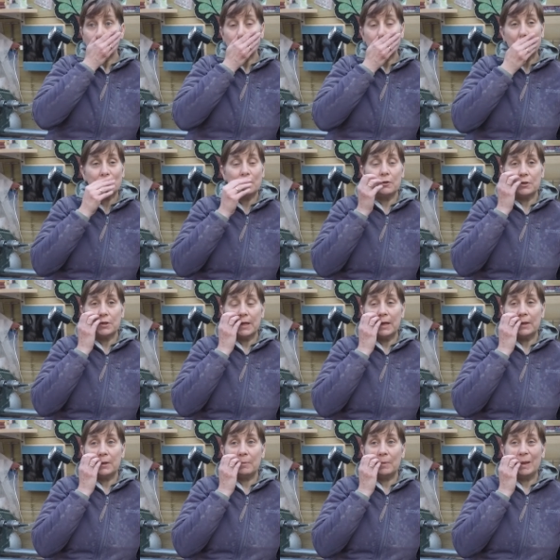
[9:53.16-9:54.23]
as soon as I get
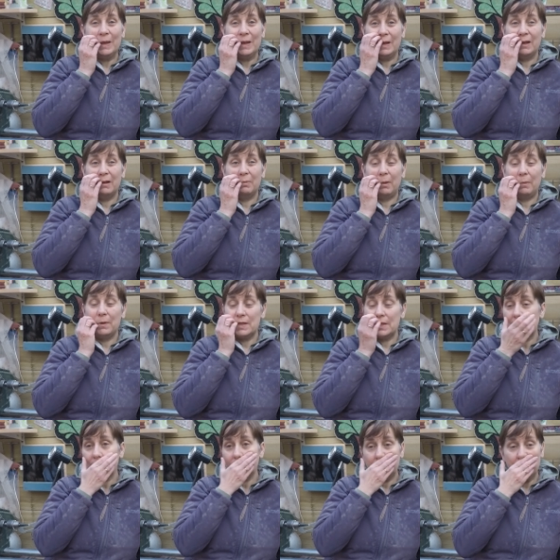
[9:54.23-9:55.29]
them. It'll probably
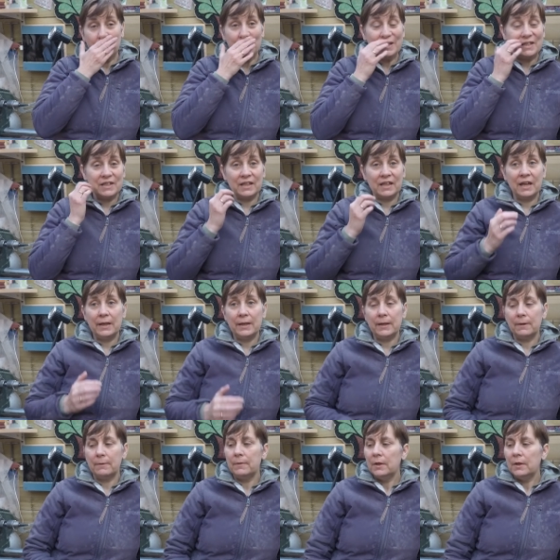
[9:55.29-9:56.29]
take a few weeks to get here,